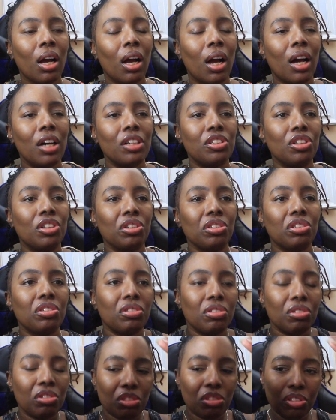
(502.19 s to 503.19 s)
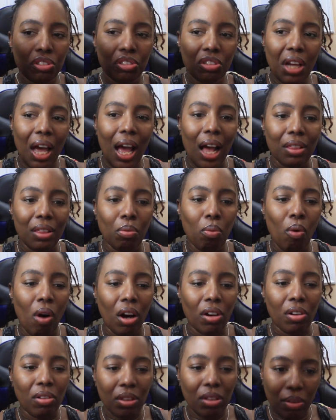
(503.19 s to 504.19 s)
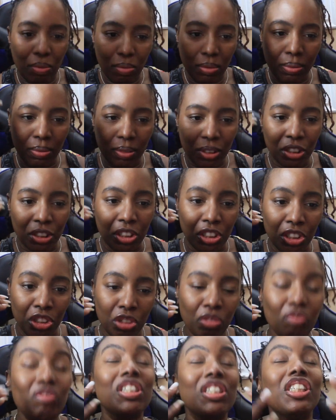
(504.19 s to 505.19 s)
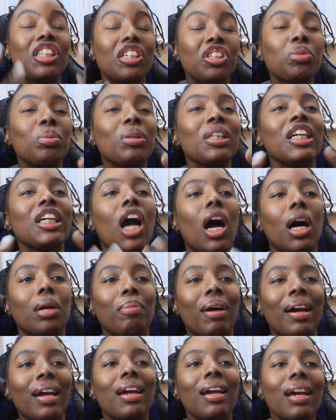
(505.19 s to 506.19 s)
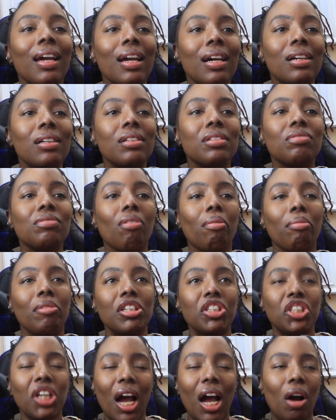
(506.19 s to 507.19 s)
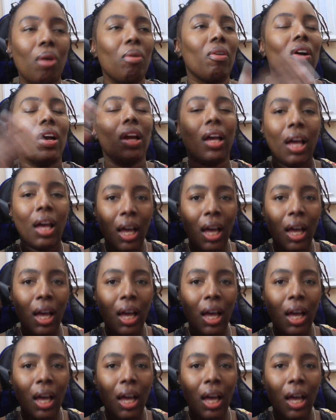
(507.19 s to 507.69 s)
I just had the water that was residually on my hands from the shower,